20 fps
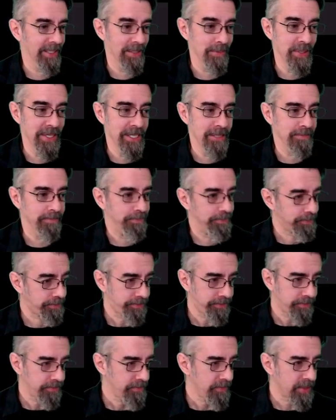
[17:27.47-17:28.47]
mean,
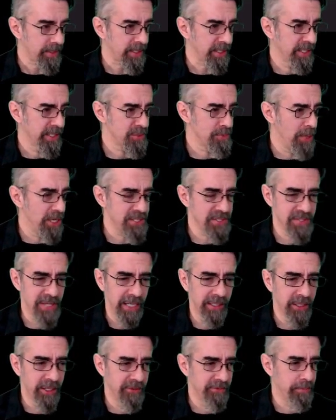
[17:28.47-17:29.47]
as much as I
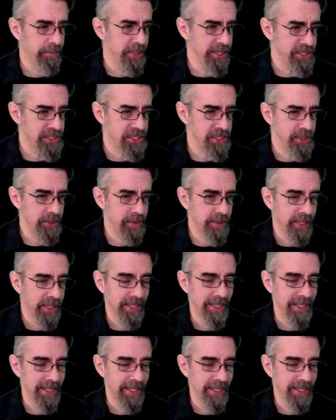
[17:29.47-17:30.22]
love BitChute,